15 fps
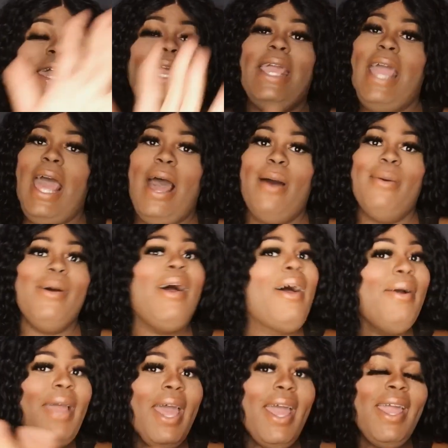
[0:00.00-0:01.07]
Okay?
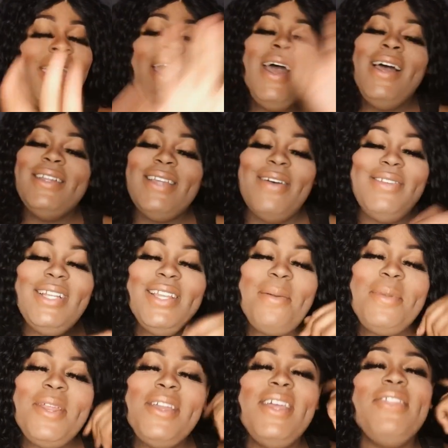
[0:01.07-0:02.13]
Definitely let me know your thoughts
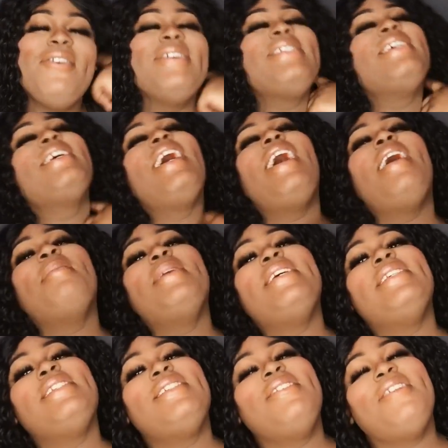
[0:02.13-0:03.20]
in the comments. You know,
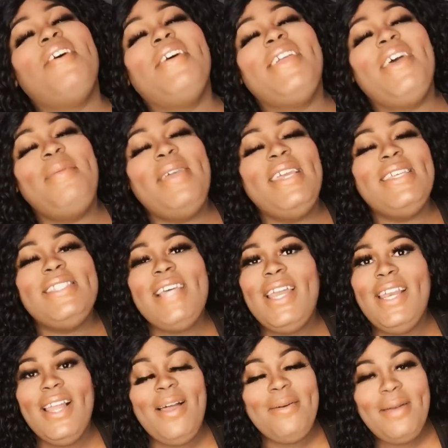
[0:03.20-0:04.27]
your opinions down in the comments
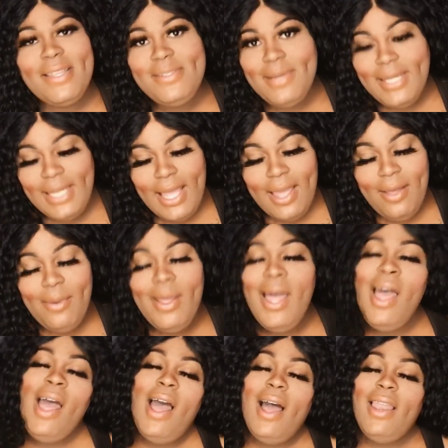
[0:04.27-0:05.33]
below. I love
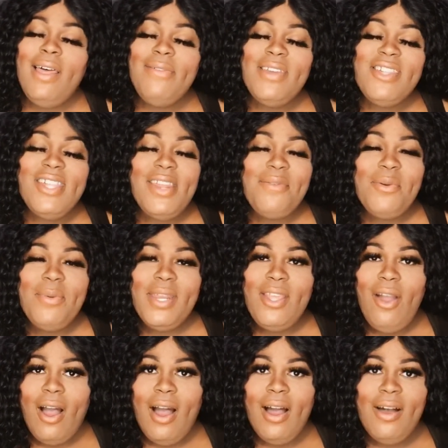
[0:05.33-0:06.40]
each and every one of y'all.
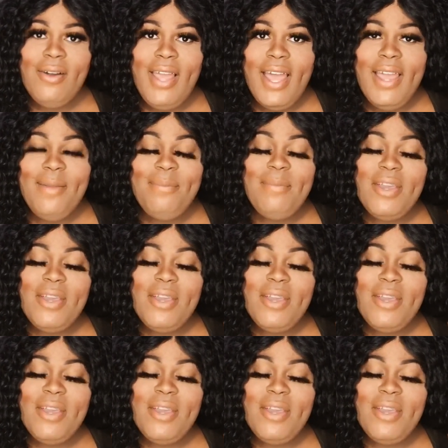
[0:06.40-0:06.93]
Okay? Make sure that you are